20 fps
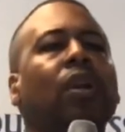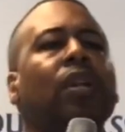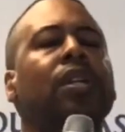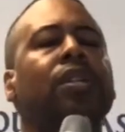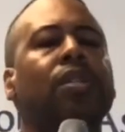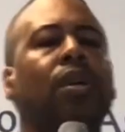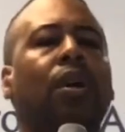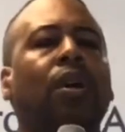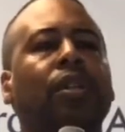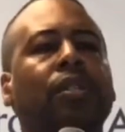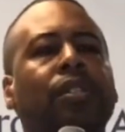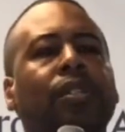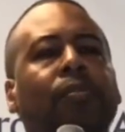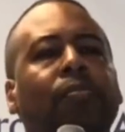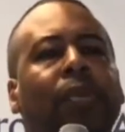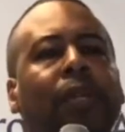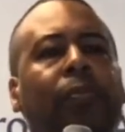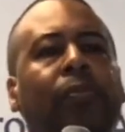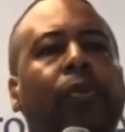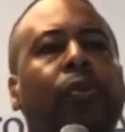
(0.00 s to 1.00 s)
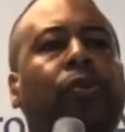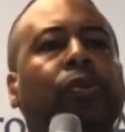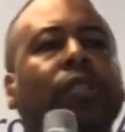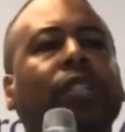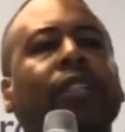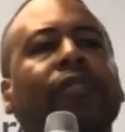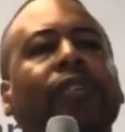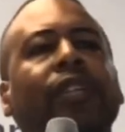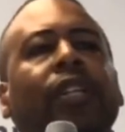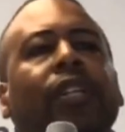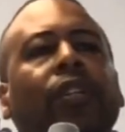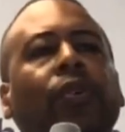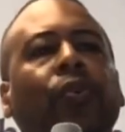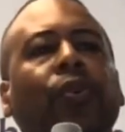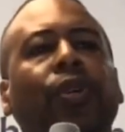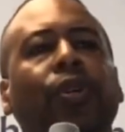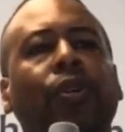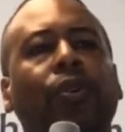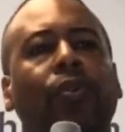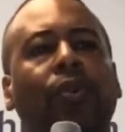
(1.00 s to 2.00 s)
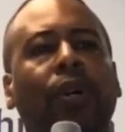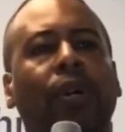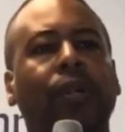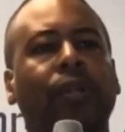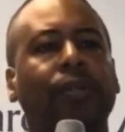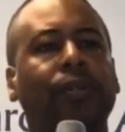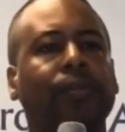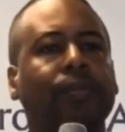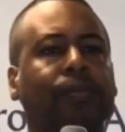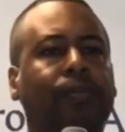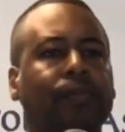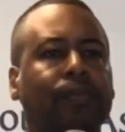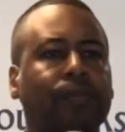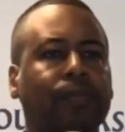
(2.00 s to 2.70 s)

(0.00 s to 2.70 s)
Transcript: want to talk to people who's living in the real world.